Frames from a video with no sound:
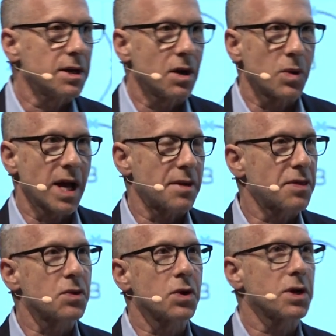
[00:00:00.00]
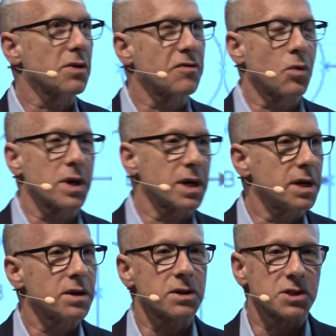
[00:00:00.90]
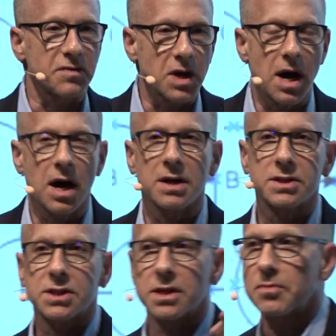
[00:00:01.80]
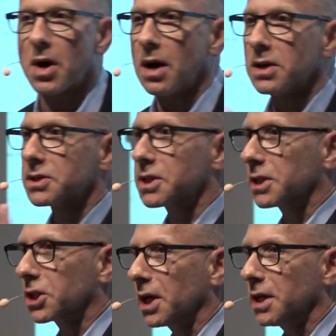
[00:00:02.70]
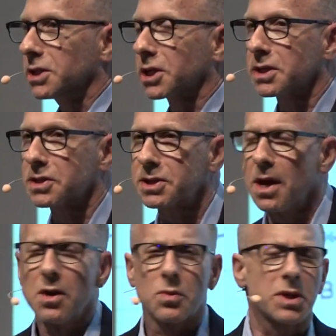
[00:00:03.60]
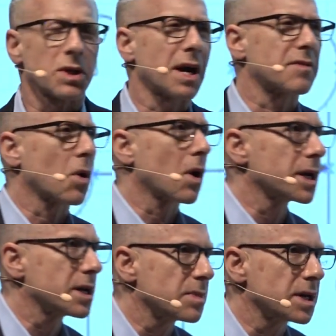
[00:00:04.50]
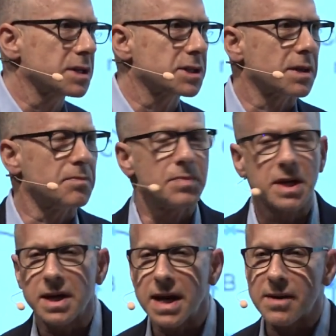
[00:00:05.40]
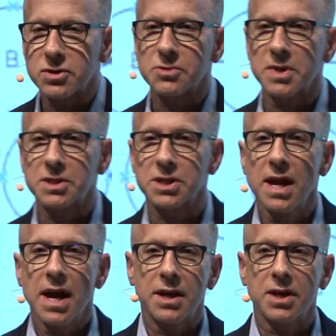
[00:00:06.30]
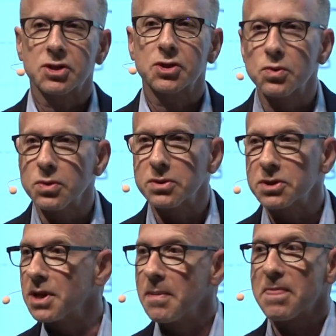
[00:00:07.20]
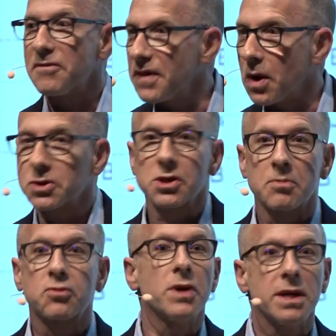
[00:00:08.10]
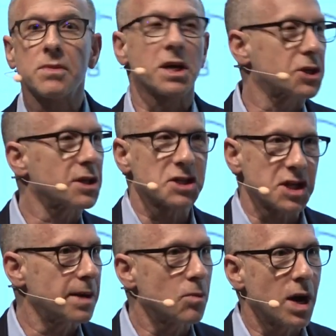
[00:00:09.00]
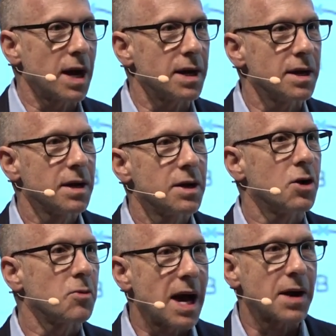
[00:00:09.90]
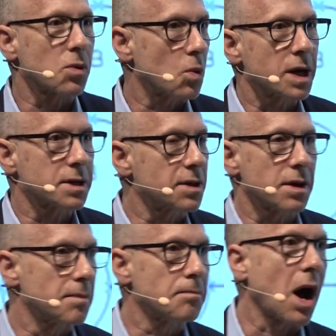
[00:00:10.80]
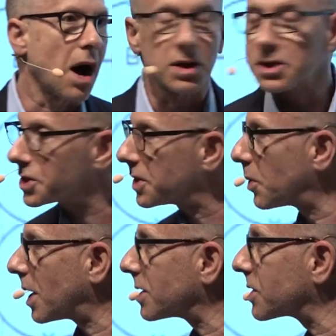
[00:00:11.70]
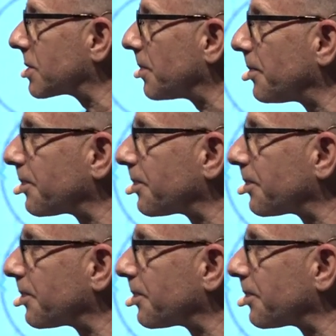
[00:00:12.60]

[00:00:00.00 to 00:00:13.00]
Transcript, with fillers: you know, we had 30 or 40 years of constant policy changes with a lot of arguments and big announcements, and yet schools felt pretty much the same way, no matter what the policy was.